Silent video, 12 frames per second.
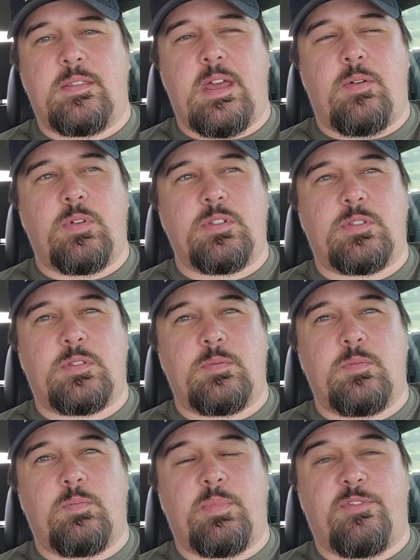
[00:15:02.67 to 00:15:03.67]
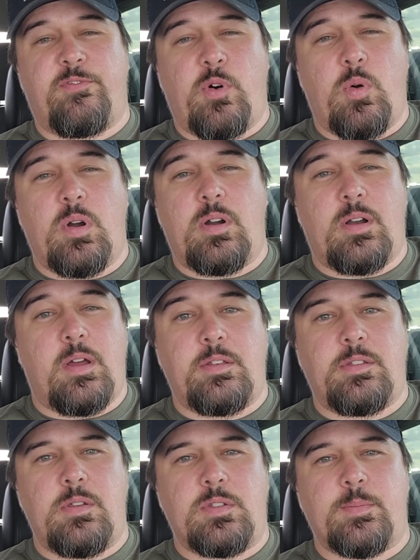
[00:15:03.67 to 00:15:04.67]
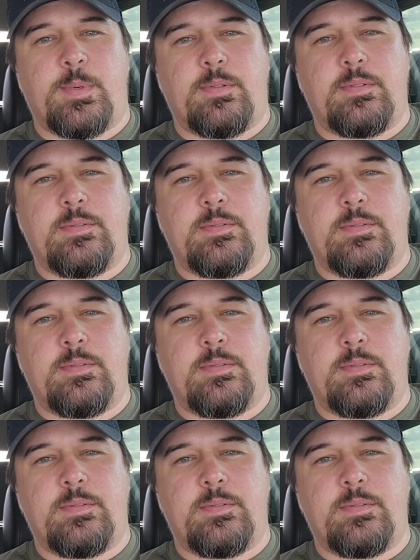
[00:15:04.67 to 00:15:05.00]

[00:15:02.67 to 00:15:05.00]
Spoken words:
that was before unusable.